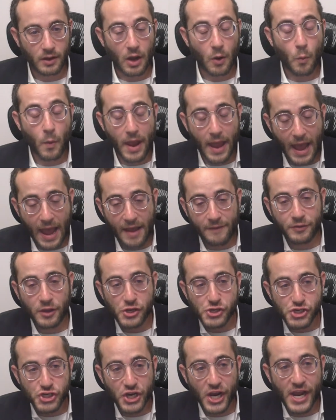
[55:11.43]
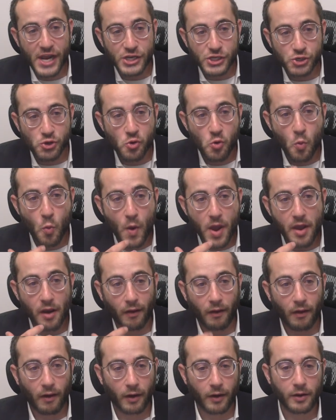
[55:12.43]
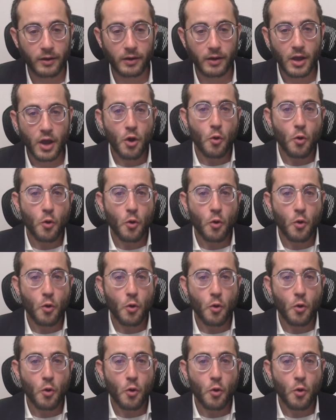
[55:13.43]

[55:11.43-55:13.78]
We have to change who we are.